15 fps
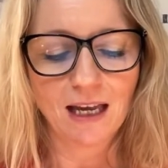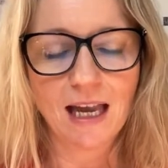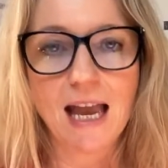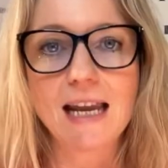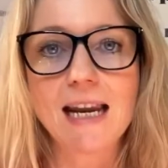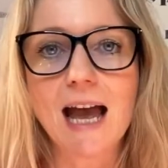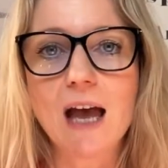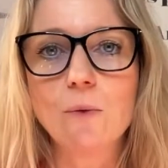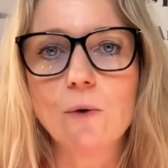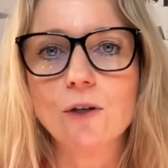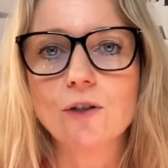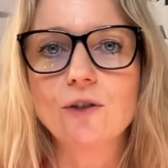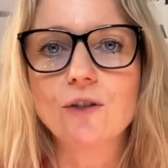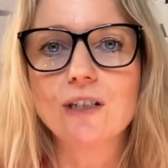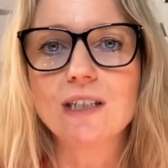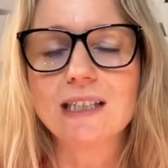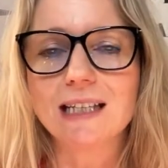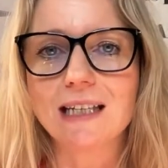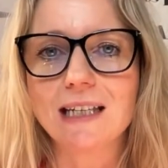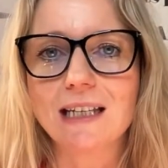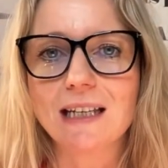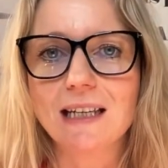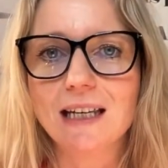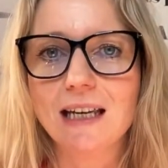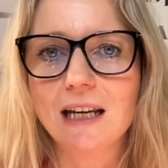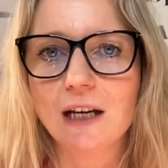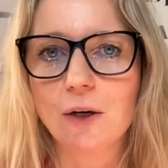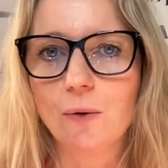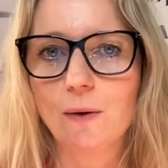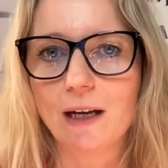And I want to sing in
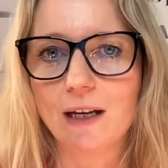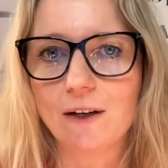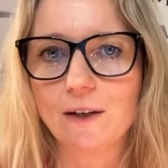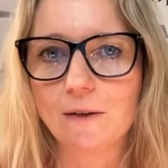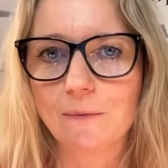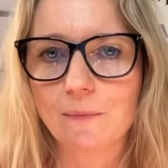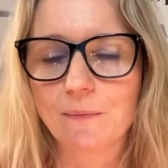a choir.